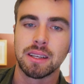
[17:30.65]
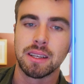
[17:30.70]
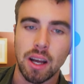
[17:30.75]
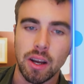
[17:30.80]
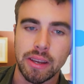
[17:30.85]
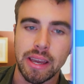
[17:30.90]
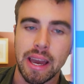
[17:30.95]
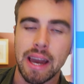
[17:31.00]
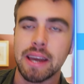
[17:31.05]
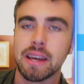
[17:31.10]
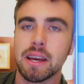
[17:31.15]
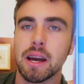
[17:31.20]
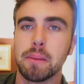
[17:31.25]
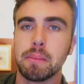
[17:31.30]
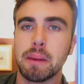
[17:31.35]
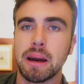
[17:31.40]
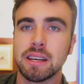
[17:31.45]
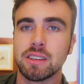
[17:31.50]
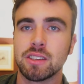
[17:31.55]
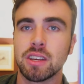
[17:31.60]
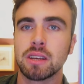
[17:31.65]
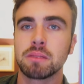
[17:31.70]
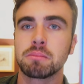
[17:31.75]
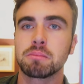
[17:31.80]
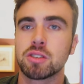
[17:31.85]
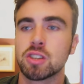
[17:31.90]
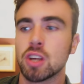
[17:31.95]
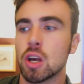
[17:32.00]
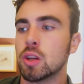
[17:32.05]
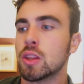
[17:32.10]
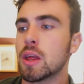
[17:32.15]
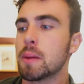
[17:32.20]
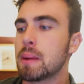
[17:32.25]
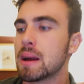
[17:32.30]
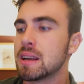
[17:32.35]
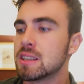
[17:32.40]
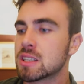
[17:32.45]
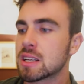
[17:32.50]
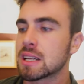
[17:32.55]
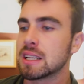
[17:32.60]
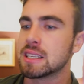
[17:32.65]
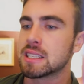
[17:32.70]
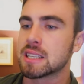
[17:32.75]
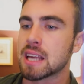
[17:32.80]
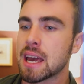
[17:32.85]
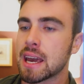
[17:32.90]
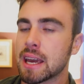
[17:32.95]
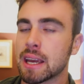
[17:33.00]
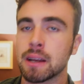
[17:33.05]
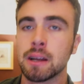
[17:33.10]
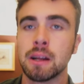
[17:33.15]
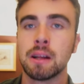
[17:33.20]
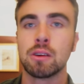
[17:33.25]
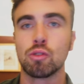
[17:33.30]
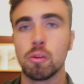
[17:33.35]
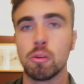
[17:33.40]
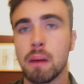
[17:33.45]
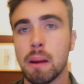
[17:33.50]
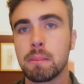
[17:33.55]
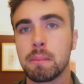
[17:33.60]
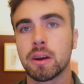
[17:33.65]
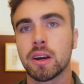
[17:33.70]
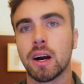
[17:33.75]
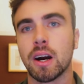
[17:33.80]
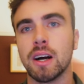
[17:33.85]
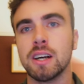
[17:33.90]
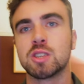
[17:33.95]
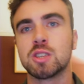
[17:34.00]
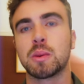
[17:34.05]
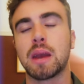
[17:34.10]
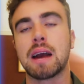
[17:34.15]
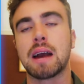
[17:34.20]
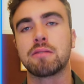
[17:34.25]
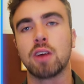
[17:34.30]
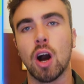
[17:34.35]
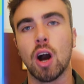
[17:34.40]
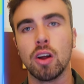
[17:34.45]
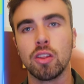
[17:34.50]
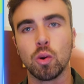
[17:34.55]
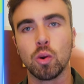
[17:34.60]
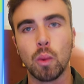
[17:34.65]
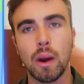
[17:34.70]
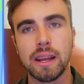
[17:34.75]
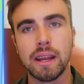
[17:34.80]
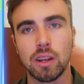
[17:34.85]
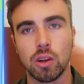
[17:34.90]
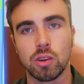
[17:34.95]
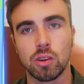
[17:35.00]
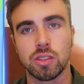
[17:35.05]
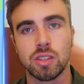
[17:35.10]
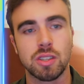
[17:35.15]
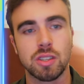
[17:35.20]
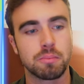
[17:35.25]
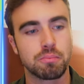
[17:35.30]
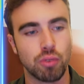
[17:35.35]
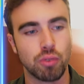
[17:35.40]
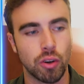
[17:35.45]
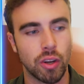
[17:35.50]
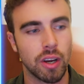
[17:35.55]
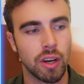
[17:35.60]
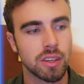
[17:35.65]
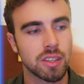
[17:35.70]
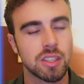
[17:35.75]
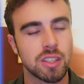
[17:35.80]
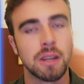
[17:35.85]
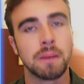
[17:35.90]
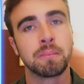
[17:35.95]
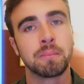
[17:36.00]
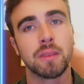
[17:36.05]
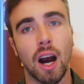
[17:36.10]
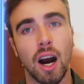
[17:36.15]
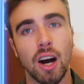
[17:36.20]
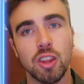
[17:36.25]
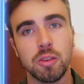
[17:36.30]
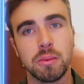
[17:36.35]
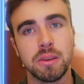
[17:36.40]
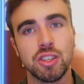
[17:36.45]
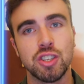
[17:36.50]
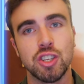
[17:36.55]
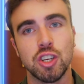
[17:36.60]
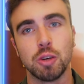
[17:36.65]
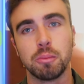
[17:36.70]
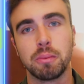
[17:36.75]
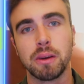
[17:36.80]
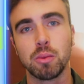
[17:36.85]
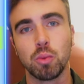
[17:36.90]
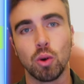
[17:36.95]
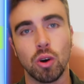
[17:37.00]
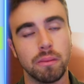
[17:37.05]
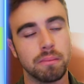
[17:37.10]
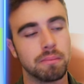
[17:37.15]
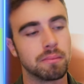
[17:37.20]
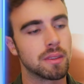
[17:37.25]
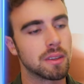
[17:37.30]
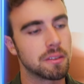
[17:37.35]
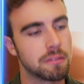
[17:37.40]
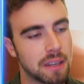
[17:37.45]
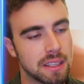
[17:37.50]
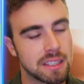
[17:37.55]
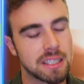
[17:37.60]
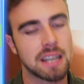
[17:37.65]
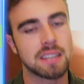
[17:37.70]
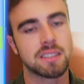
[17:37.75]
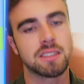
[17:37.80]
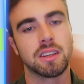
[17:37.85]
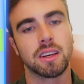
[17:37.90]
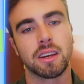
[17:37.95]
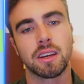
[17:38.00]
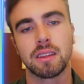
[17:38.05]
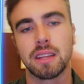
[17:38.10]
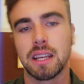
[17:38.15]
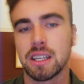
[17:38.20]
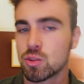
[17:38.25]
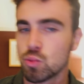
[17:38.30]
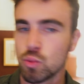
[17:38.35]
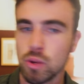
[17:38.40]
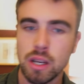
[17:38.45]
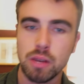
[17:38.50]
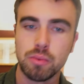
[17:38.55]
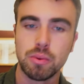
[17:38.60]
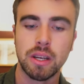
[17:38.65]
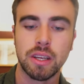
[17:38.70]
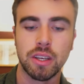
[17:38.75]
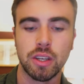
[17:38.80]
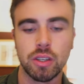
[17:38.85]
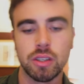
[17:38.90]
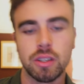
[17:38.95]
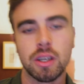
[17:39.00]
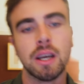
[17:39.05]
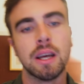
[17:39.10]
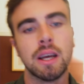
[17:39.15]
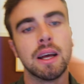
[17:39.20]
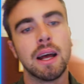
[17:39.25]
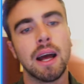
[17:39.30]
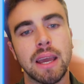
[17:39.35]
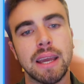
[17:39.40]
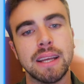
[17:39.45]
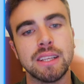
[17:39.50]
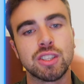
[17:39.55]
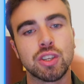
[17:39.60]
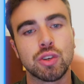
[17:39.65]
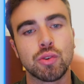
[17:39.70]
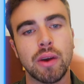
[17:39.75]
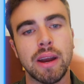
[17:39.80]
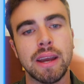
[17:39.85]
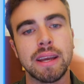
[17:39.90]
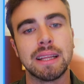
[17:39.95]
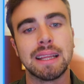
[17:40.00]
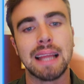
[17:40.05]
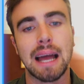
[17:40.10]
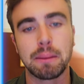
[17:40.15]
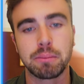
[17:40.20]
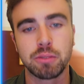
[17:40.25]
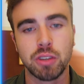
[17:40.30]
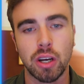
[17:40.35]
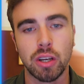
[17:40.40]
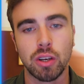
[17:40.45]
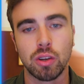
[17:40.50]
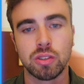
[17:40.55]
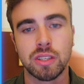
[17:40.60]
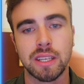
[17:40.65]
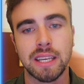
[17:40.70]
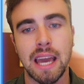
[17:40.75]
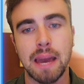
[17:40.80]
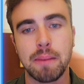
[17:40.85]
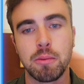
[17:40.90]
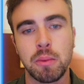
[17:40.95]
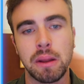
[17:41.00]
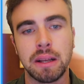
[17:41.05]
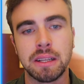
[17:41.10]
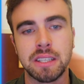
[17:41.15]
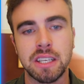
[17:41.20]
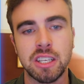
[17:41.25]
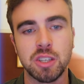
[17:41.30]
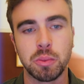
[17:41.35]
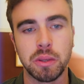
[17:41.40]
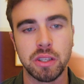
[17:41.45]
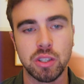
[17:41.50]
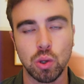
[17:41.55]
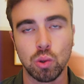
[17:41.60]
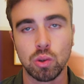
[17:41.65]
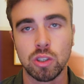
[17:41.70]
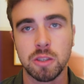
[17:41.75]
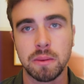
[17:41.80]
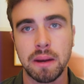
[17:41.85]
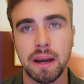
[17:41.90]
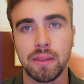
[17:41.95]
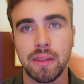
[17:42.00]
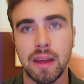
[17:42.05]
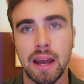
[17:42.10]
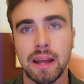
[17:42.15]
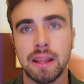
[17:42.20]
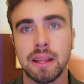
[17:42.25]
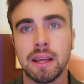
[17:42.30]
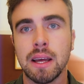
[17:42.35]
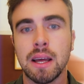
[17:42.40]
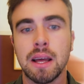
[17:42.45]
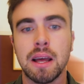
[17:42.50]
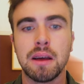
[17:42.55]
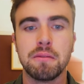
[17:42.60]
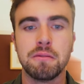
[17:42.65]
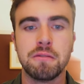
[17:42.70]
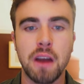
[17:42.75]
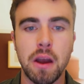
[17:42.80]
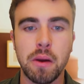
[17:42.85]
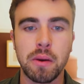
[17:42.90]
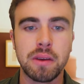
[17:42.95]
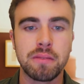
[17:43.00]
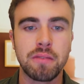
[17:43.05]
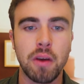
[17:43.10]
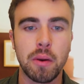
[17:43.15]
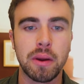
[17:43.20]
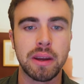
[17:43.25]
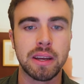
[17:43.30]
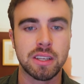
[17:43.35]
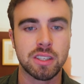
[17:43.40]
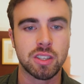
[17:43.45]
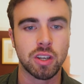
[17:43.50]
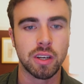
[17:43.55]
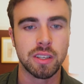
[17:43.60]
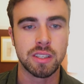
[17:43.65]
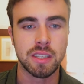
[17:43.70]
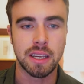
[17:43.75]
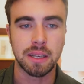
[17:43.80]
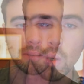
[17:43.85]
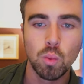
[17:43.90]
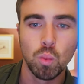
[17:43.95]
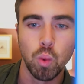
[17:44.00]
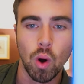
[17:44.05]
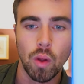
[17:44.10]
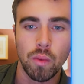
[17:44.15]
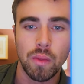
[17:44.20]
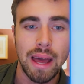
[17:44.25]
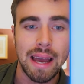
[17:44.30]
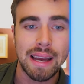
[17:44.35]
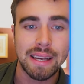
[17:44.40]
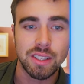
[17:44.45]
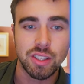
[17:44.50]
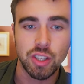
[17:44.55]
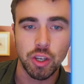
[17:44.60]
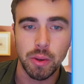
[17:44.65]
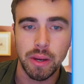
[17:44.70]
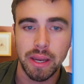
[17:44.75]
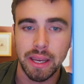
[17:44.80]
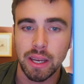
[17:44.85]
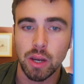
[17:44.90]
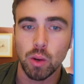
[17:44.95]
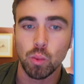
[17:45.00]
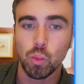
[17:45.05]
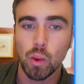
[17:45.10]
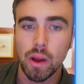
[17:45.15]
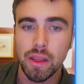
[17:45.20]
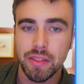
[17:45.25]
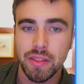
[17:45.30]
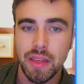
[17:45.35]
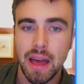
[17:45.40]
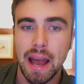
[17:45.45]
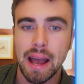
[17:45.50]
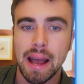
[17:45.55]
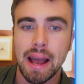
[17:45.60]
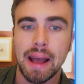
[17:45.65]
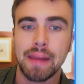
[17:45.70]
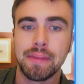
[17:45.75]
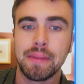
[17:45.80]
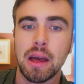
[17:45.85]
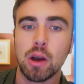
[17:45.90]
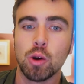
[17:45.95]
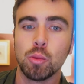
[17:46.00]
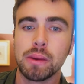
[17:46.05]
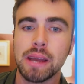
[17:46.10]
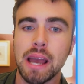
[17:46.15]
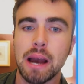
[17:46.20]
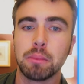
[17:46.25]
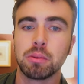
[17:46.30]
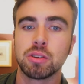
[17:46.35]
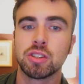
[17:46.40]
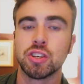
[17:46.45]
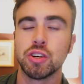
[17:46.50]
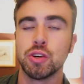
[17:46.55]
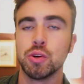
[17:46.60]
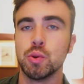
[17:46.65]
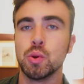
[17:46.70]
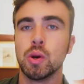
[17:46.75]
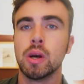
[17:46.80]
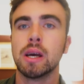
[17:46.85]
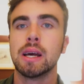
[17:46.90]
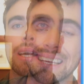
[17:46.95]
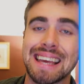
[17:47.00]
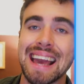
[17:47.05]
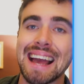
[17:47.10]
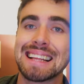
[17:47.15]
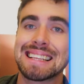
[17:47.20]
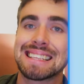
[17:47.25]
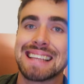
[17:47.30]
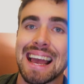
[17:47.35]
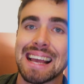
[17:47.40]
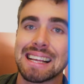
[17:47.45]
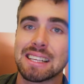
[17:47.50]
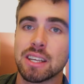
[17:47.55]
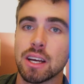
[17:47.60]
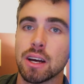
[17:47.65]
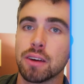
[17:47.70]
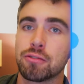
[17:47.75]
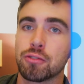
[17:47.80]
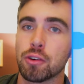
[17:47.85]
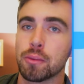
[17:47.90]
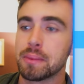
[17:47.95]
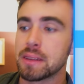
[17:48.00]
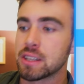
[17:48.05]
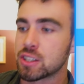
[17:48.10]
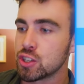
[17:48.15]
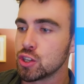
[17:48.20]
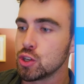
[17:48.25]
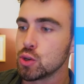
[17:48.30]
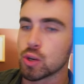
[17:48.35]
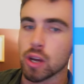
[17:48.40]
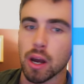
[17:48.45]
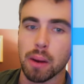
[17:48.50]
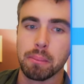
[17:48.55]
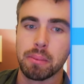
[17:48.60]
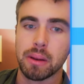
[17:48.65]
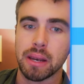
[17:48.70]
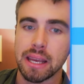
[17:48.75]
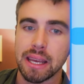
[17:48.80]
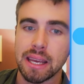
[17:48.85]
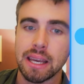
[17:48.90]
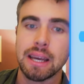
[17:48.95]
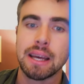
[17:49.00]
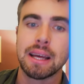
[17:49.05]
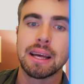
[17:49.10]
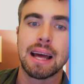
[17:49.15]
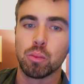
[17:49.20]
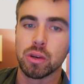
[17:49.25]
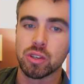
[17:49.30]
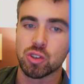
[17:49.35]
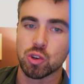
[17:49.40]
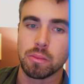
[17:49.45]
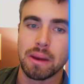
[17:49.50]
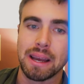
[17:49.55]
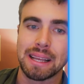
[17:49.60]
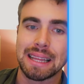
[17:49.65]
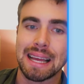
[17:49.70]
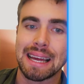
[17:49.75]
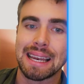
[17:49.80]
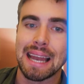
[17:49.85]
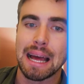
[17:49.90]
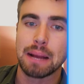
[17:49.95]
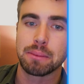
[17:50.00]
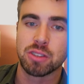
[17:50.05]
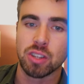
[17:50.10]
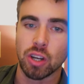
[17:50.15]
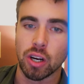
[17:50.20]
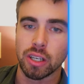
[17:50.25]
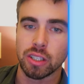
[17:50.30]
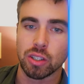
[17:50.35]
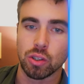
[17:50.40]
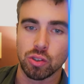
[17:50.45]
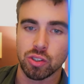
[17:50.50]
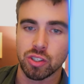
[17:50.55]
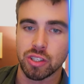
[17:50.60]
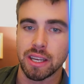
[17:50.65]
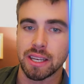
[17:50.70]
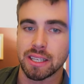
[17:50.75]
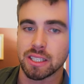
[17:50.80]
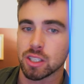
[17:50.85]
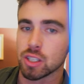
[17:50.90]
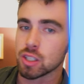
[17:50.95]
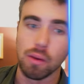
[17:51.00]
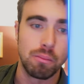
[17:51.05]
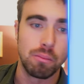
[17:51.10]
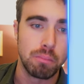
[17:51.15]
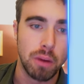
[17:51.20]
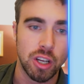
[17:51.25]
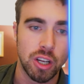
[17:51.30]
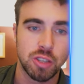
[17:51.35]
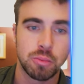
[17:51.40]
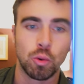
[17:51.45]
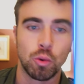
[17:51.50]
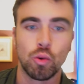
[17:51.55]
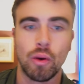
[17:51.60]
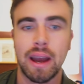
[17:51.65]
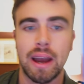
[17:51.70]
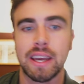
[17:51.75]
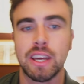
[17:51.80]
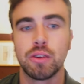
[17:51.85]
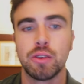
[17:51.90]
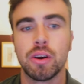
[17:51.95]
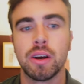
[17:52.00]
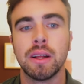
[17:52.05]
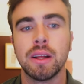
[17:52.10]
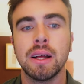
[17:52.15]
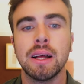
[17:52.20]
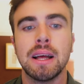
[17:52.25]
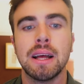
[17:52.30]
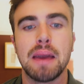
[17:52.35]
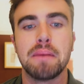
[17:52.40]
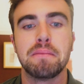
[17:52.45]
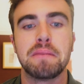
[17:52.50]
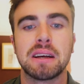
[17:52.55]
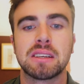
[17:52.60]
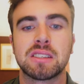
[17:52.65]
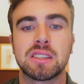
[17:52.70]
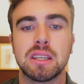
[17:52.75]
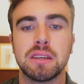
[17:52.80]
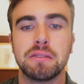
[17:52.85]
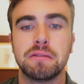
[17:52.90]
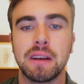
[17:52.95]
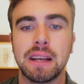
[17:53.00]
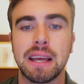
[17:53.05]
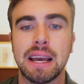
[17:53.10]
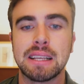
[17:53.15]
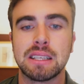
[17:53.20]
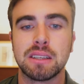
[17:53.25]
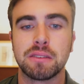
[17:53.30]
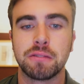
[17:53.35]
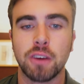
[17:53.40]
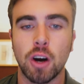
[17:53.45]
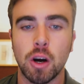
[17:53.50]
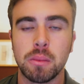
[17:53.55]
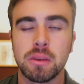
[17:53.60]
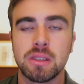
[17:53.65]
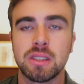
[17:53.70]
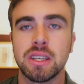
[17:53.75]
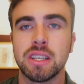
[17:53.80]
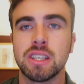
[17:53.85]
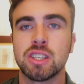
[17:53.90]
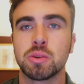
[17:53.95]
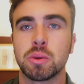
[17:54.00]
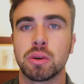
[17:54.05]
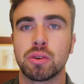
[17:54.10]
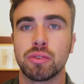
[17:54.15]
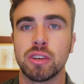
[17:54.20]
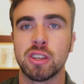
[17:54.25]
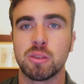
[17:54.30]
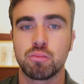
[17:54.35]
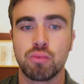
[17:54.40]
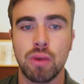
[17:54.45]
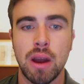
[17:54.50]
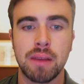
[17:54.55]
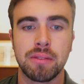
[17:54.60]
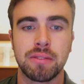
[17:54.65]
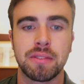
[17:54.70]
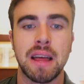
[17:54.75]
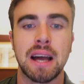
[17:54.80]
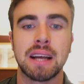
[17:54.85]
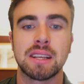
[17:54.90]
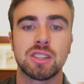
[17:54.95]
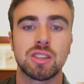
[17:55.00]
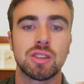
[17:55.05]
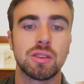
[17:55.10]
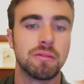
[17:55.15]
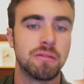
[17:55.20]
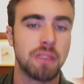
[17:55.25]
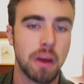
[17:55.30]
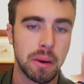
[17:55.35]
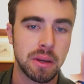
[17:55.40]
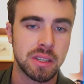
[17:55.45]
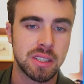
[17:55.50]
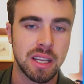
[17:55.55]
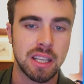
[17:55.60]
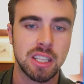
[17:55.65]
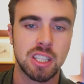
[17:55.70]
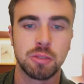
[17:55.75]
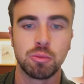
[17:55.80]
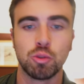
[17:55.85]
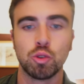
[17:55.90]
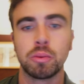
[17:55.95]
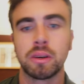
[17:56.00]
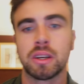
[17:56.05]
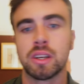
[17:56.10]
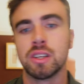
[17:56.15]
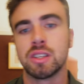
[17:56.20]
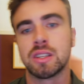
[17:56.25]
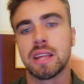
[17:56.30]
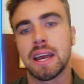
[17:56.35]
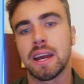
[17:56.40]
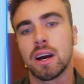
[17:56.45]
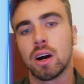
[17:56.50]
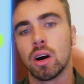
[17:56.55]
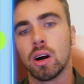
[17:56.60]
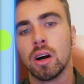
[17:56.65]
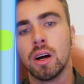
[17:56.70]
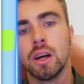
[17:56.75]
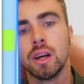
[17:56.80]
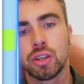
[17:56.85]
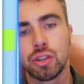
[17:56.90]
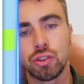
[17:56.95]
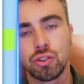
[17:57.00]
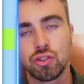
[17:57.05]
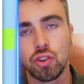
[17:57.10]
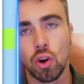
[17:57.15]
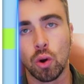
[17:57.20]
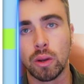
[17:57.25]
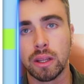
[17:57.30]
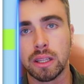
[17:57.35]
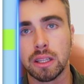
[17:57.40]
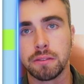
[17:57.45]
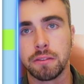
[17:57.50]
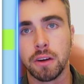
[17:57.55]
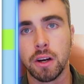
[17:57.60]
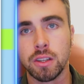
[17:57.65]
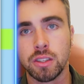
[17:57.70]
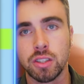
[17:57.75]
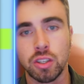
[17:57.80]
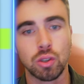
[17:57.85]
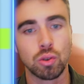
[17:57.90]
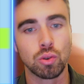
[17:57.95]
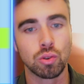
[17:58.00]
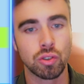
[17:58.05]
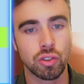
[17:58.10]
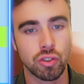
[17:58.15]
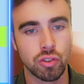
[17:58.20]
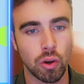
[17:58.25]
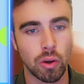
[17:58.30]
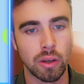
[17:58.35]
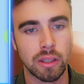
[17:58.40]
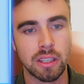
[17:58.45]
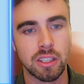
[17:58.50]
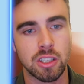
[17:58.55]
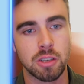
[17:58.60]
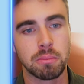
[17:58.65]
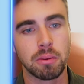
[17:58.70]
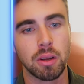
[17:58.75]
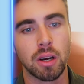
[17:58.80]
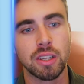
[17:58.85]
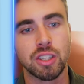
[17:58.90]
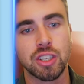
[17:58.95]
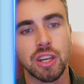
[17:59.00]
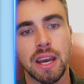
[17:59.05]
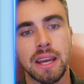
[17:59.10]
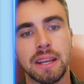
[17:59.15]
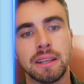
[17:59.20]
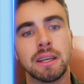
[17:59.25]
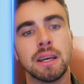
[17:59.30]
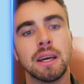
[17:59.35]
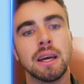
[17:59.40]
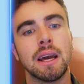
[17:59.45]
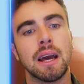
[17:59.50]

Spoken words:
Okay, amazing. So they're basically saying, remember guys, we have other weight loss products other than GLP-1. Fantastic. That's really, really good. Integrate lab diagnostic capabilities. We talked about that. Very, very exciting what they're doing with that. And they'll be able to get data from this new company, which will make their lab diagnostics much more accurate. Invest in affiliated pharmacies to increase breadth. That's very sensible because they are controlling the vertical, controlling the supply chain.